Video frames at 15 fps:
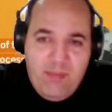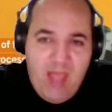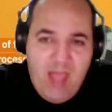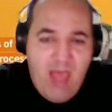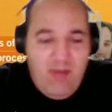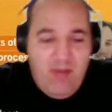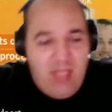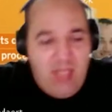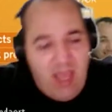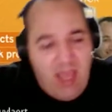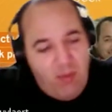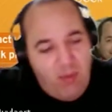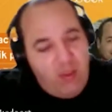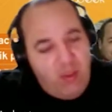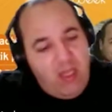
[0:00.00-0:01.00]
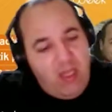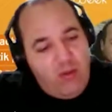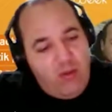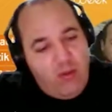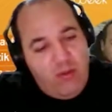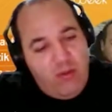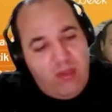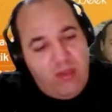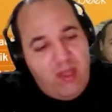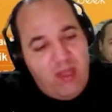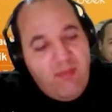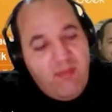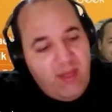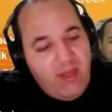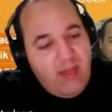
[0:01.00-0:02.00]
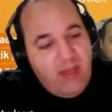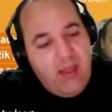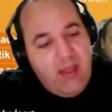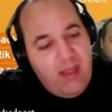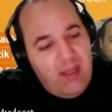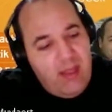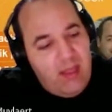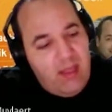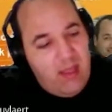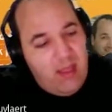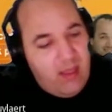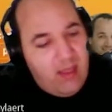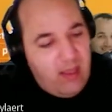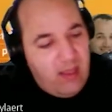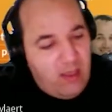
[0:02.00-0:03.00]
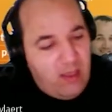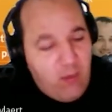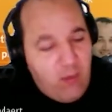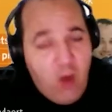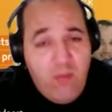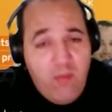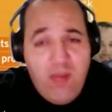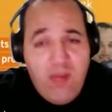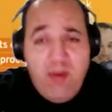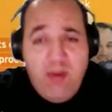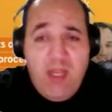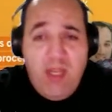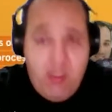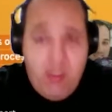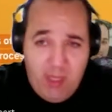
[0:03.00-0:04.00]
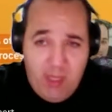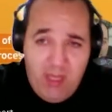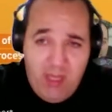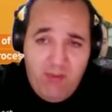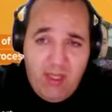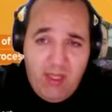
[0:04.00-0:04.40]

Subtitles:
Every time we need to do something small, very specific,